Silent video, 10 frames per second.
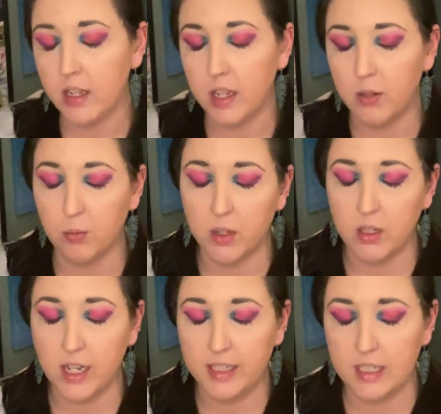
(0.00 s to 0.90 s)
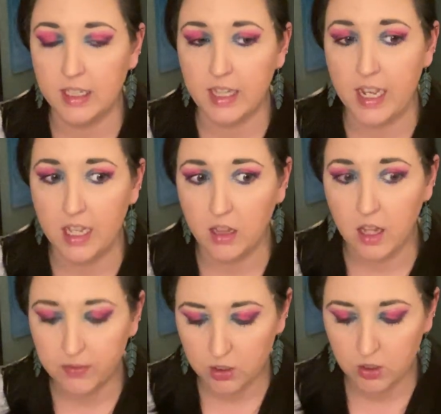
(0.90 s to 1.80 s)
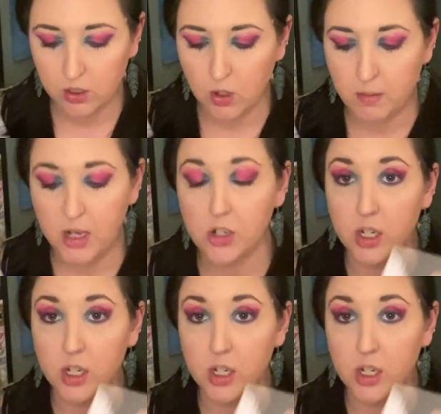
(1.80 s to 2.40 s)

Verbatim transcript: he's realizing that he loves her so much